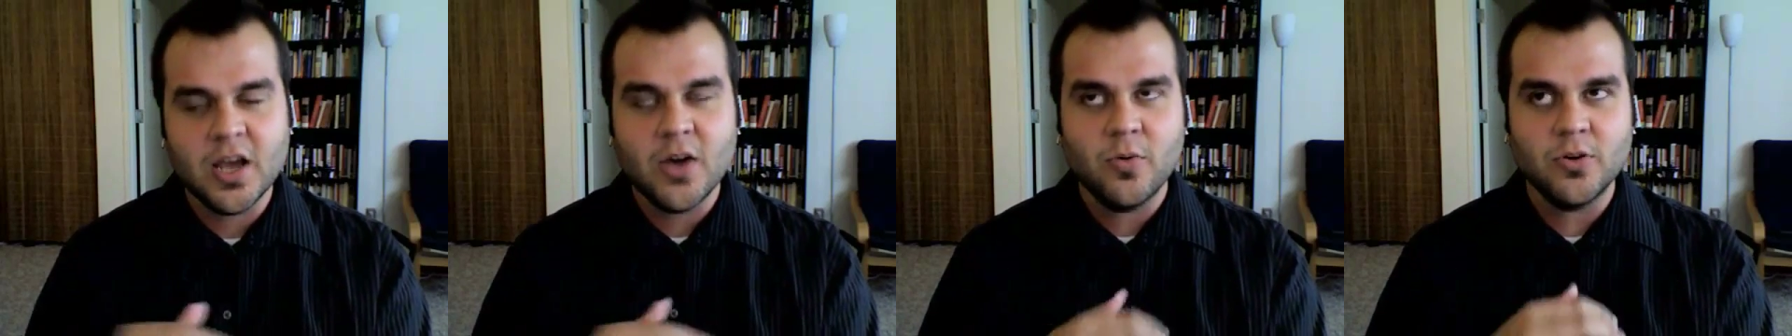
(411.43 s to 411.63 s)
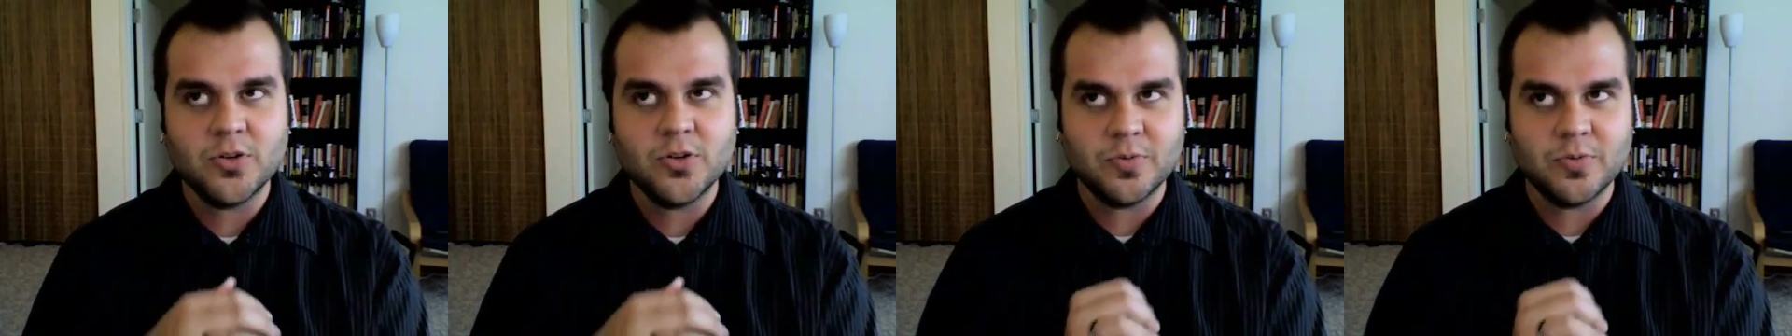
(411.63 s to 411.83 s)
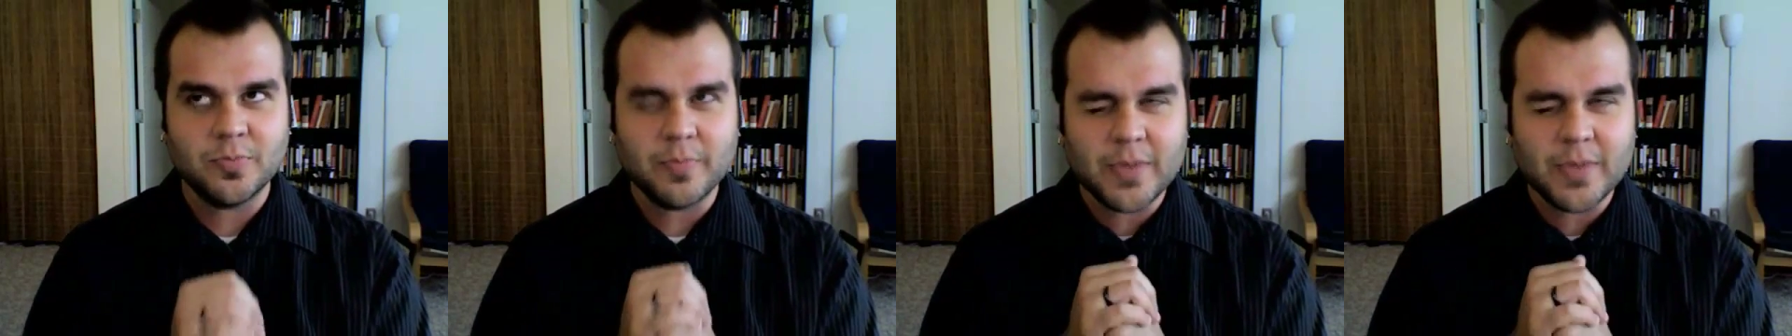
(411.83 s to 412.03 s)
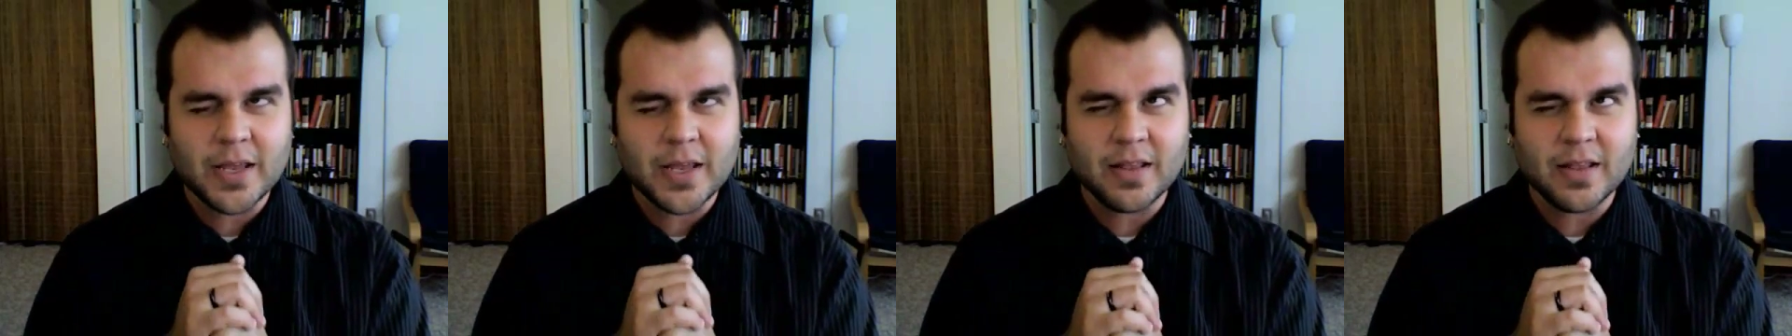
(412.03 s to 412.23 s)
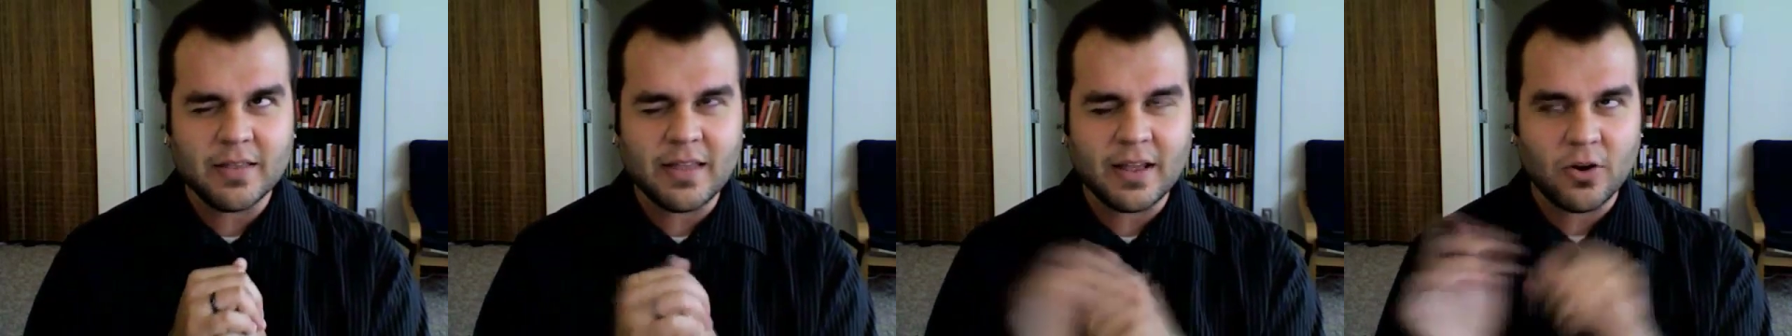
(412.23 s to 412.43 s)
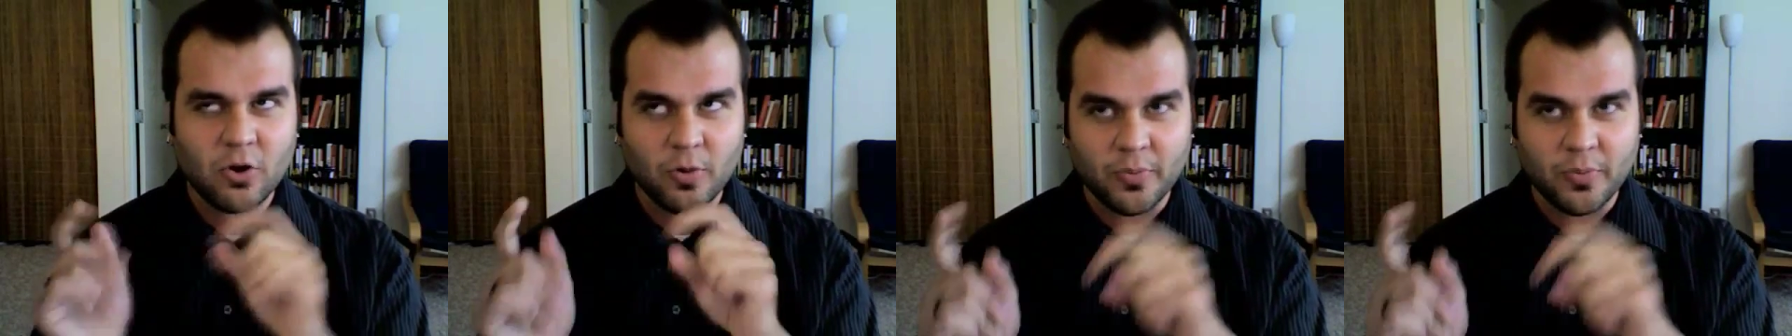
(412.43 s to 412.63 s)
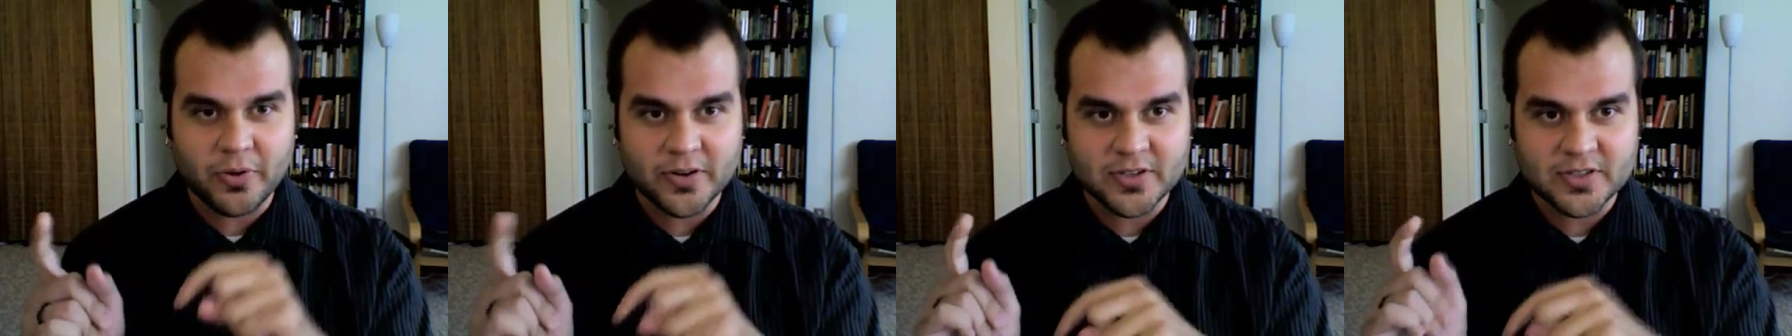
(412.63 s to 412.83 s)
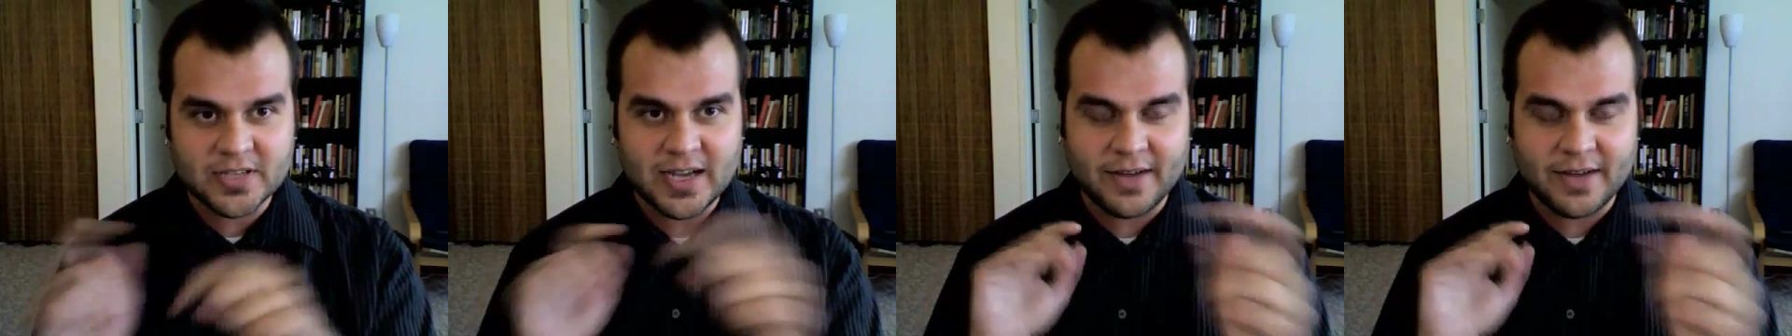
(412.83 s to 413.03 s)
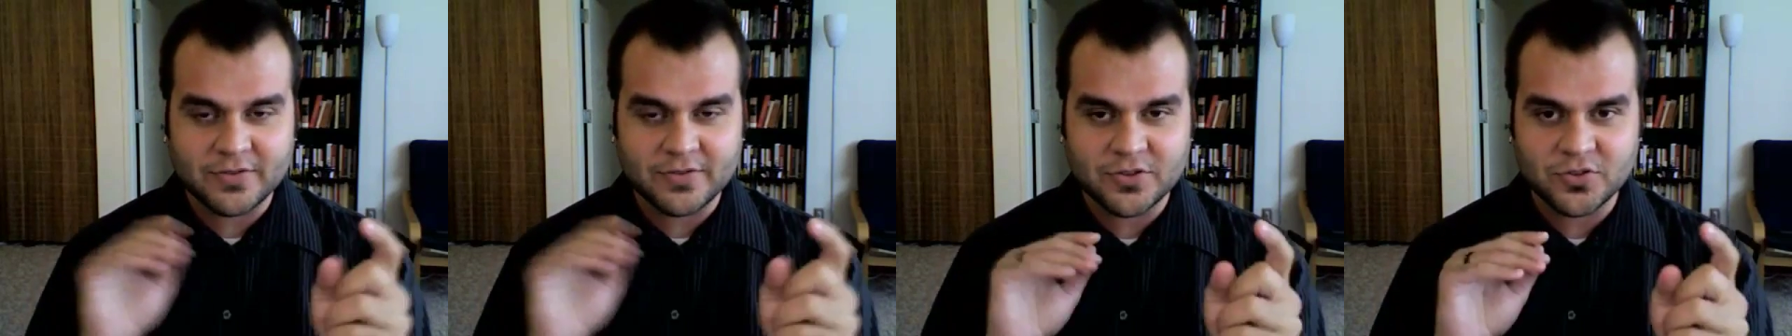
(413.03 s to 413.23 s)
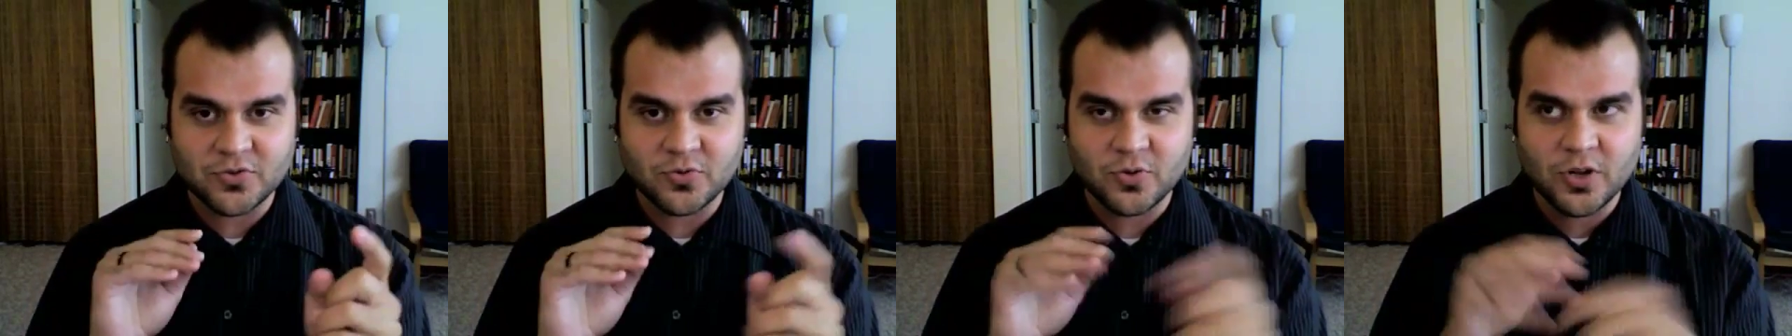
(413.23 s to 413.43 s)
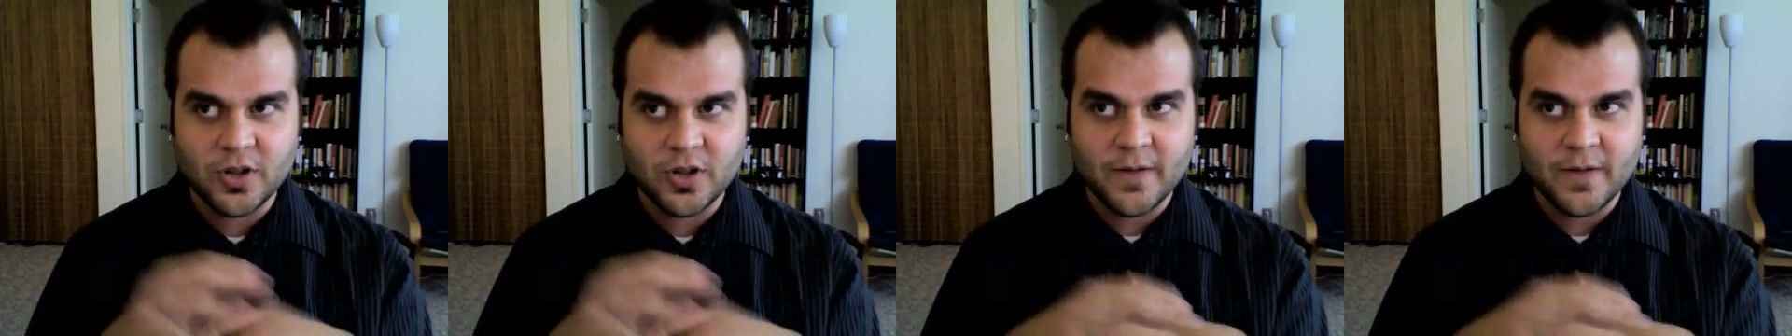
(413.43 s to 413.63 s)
which would mean that corporations have to,